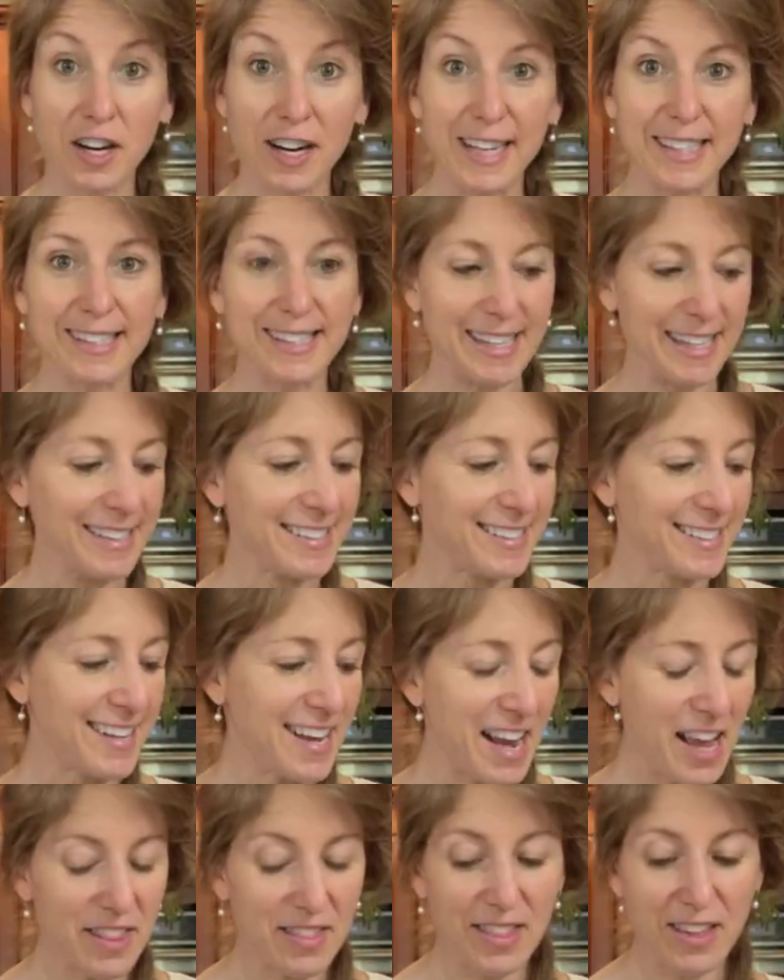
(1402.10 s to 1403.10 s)
it sits,
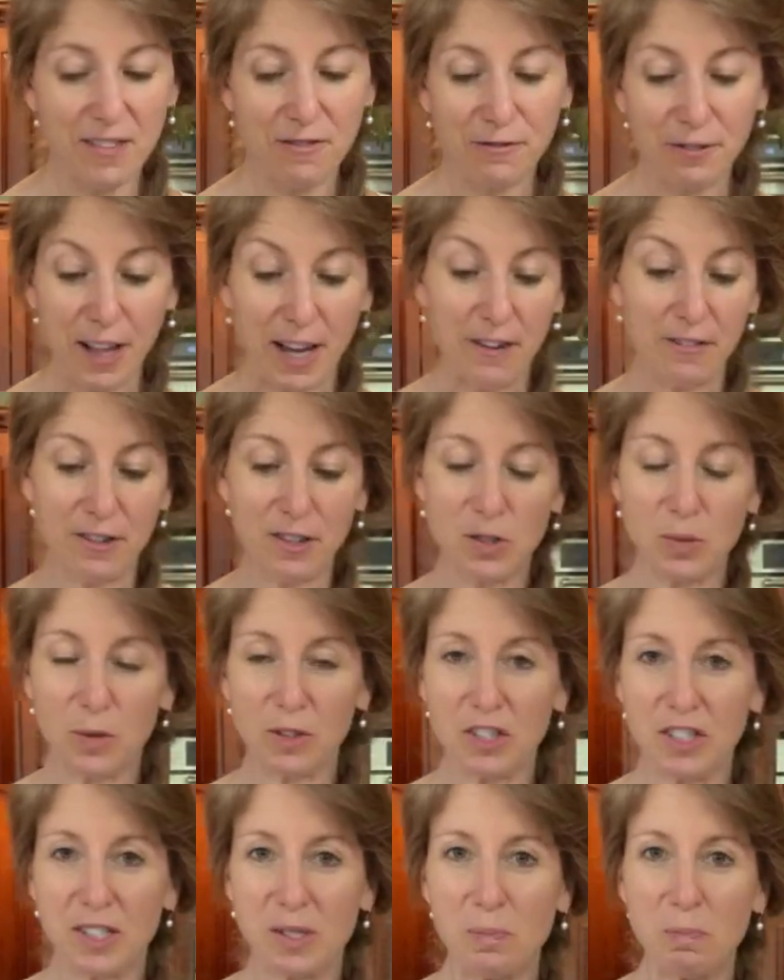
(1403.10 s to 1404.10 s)
the flavors will
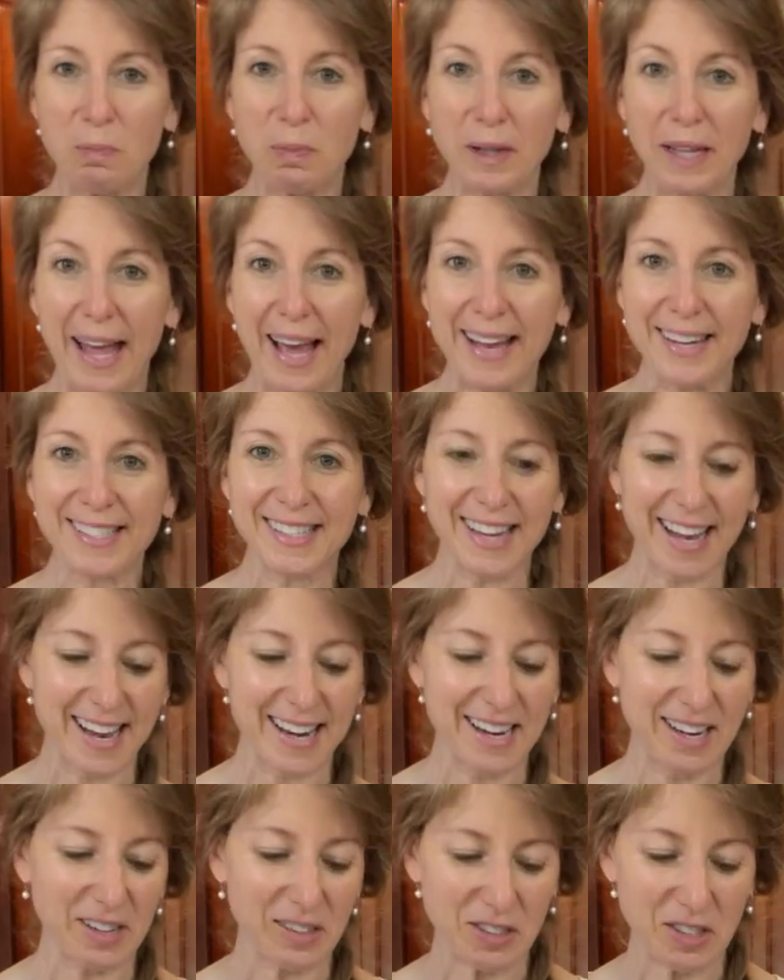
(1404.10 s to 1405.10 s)
just blend
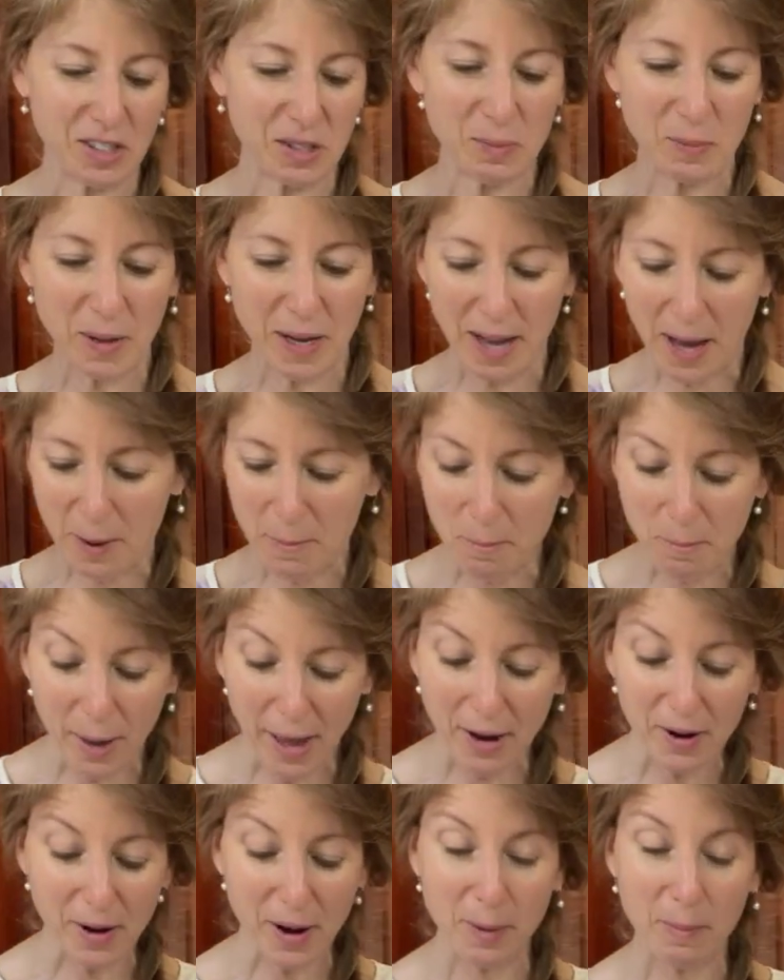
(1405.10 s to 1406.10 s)
and it'll just become
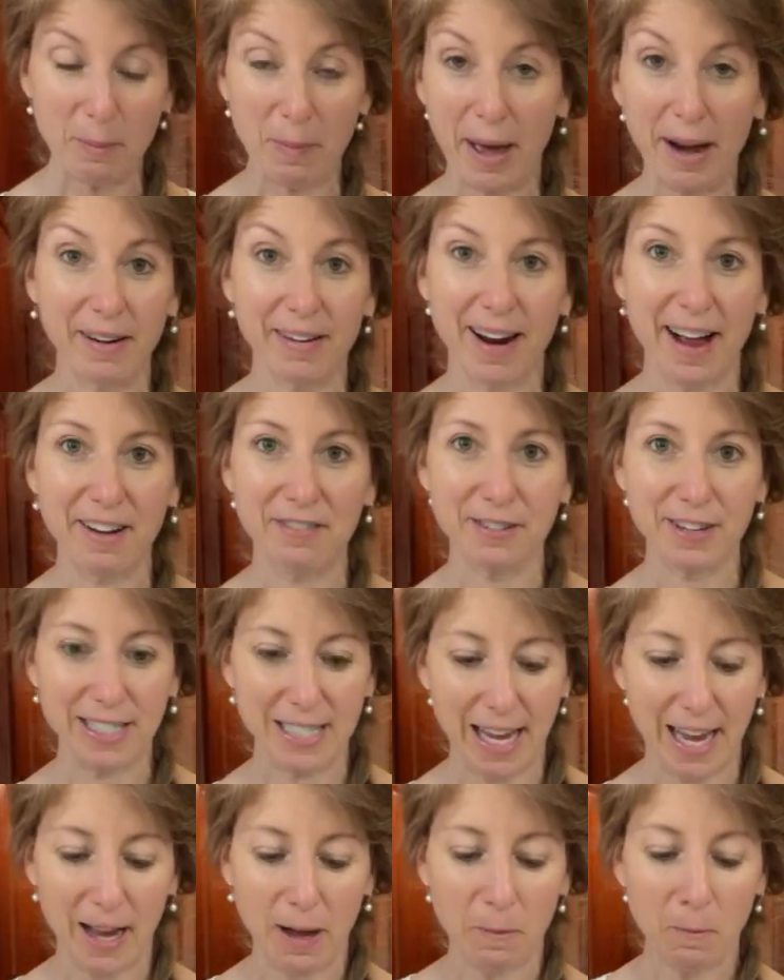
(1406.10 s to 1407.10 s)
better and better every
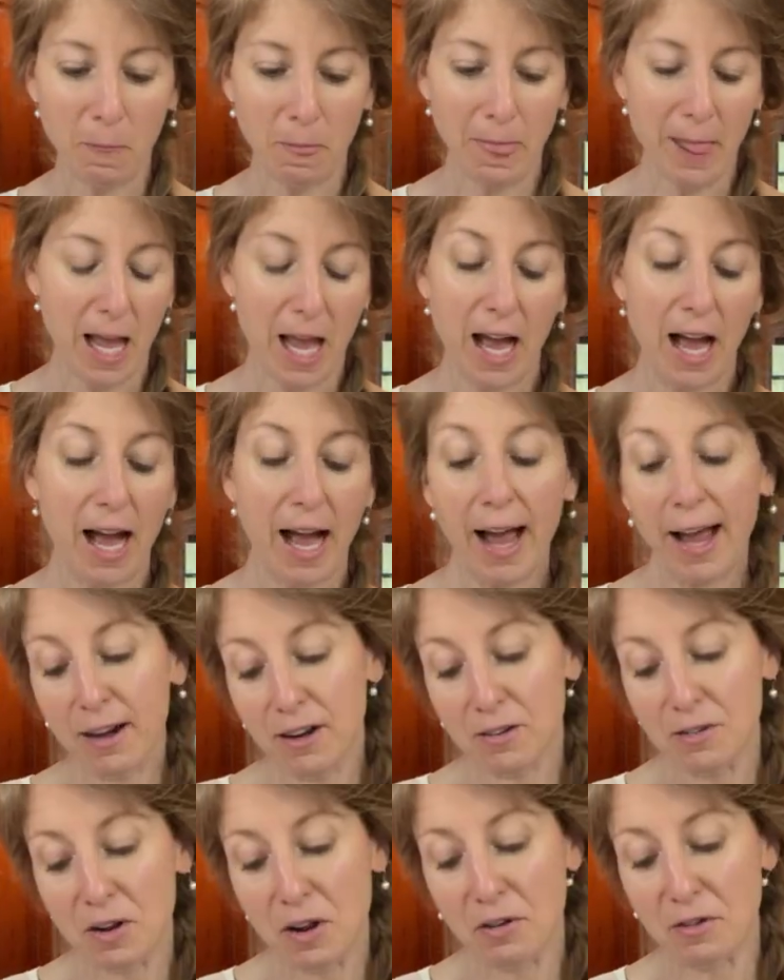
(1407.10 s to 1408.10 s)
day. I
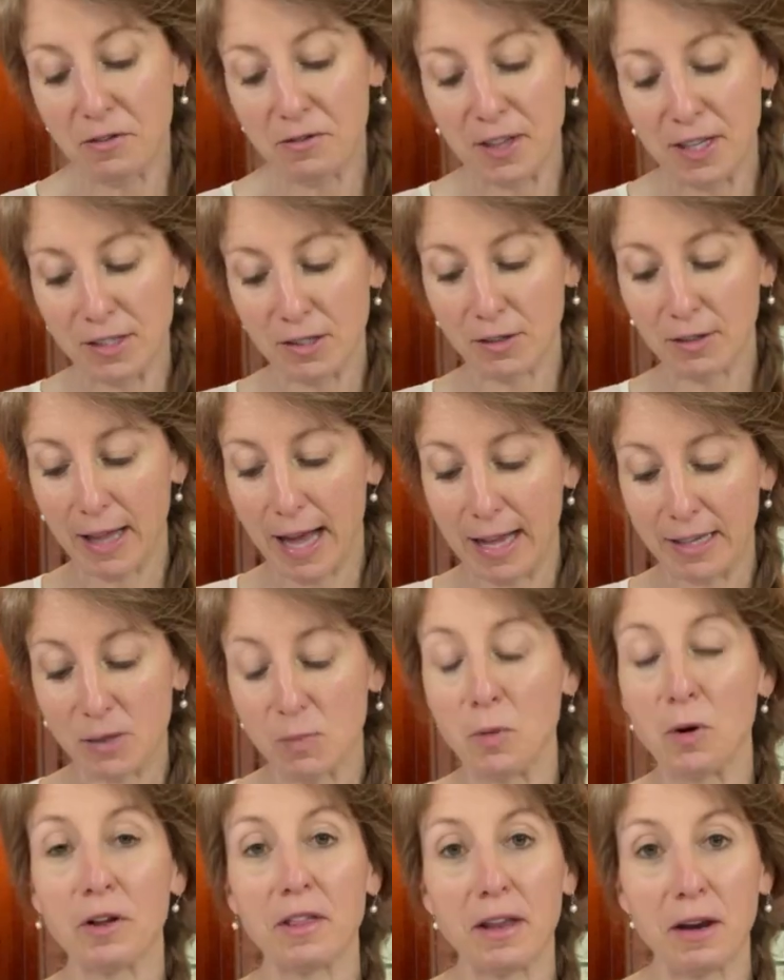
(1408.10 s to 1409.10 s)
don't know if this will last
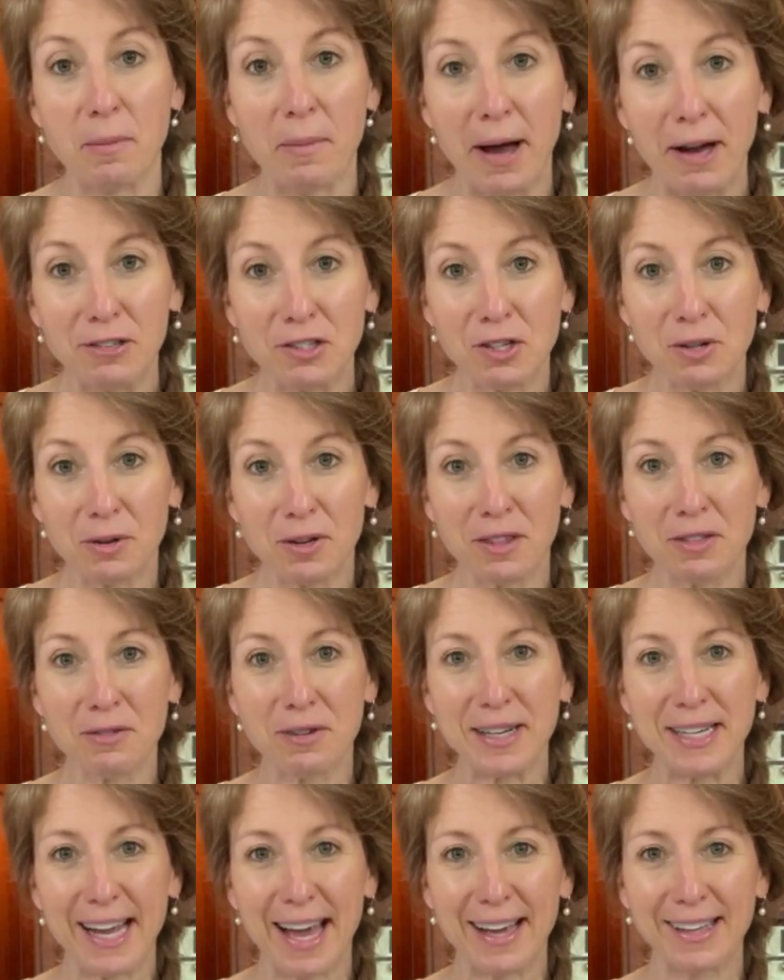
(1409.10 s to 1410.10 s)
more than about 2 or
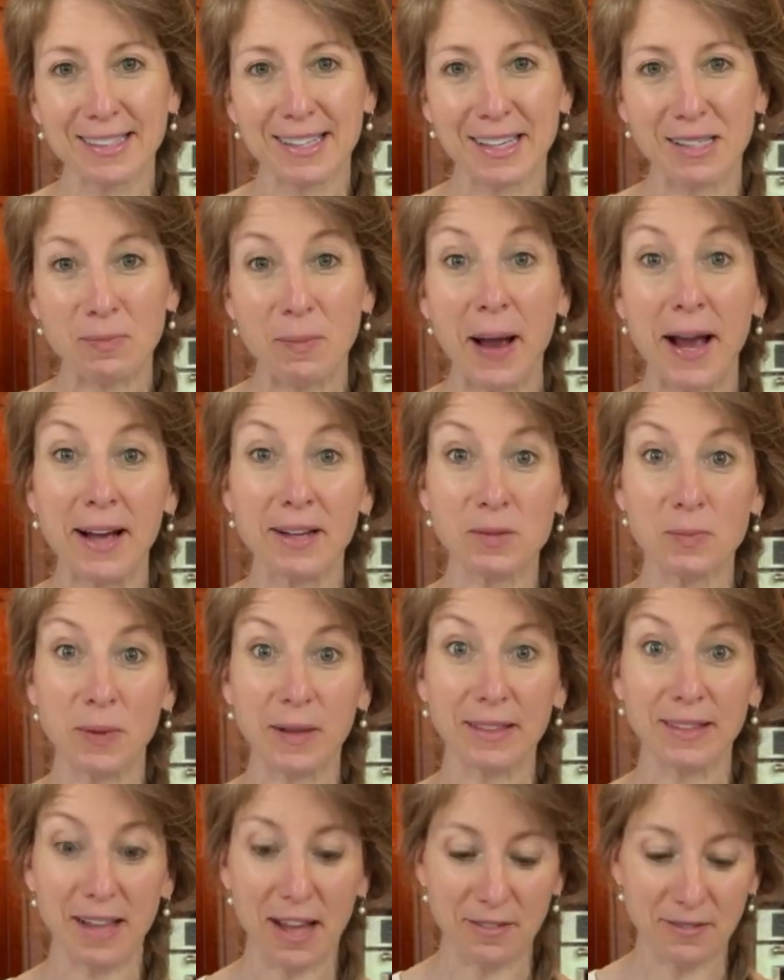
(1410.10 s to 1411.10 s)
3 days because my
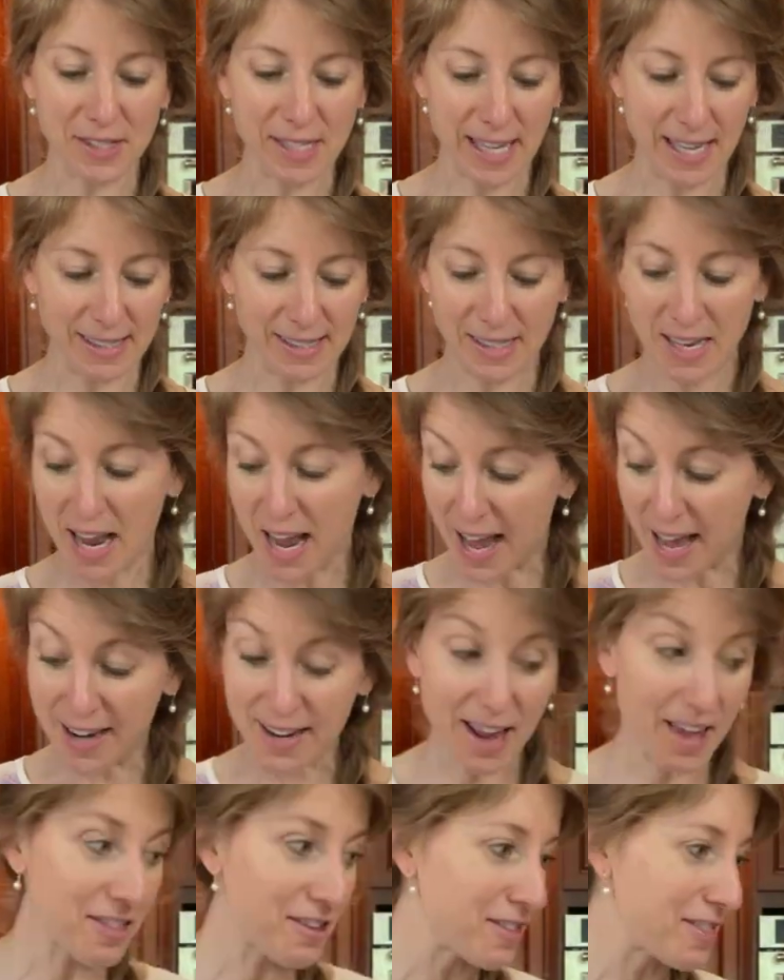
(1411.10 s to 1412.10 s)
husband loves this.
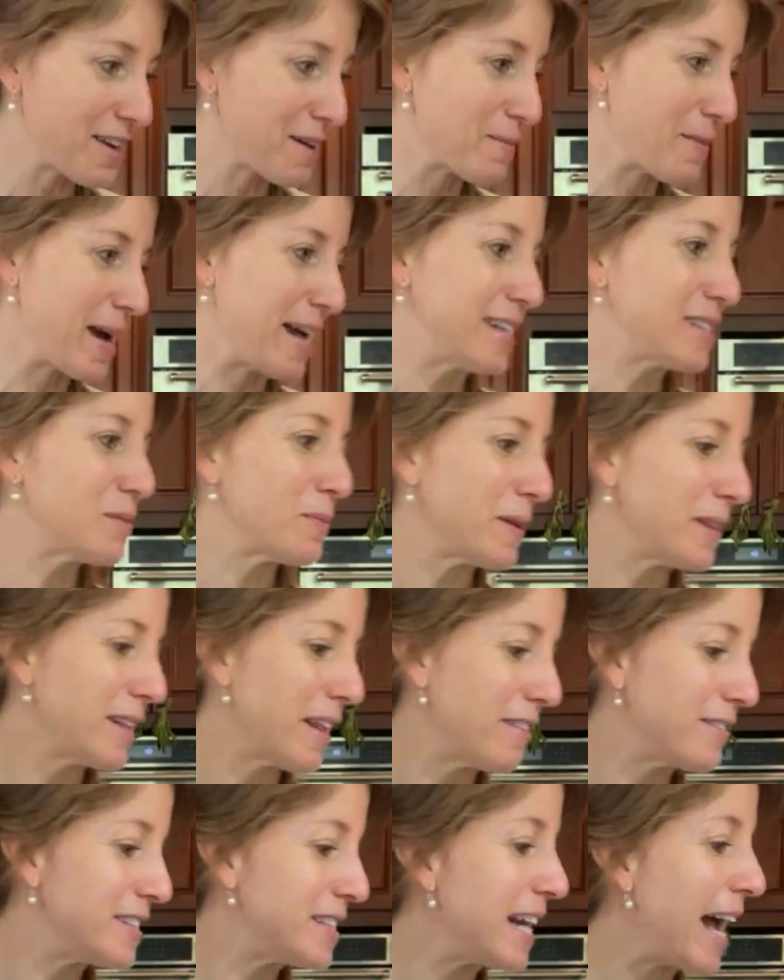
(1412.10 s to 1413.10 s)
Another thing my husband
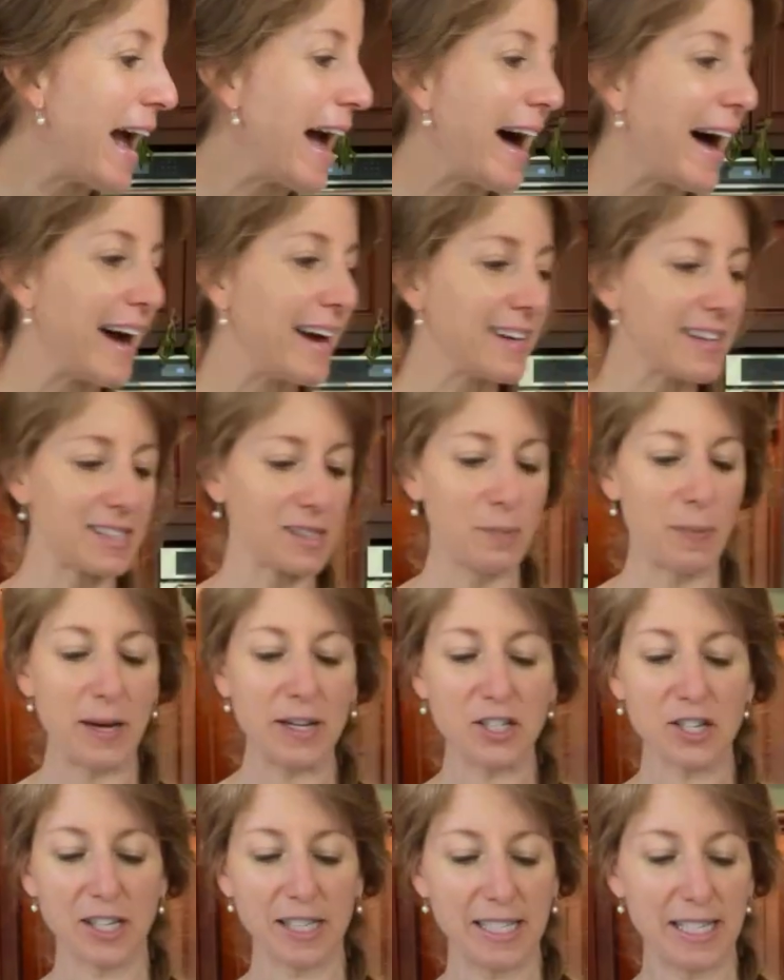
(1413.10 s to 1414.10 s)
loves to add,
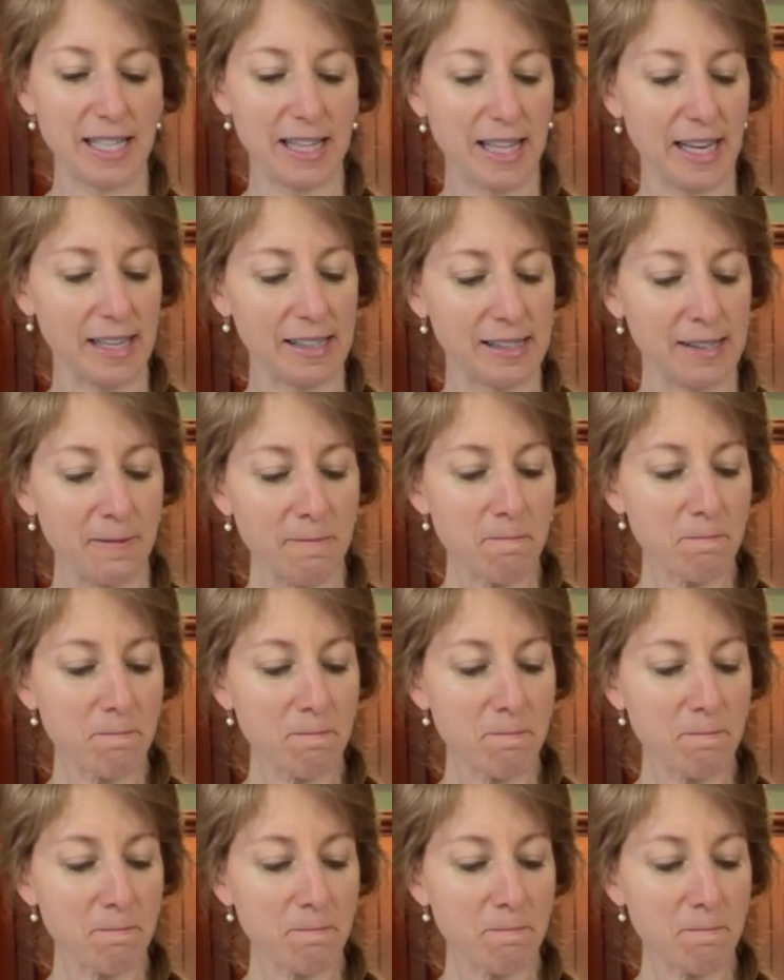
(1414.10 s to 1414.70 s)
especially to this,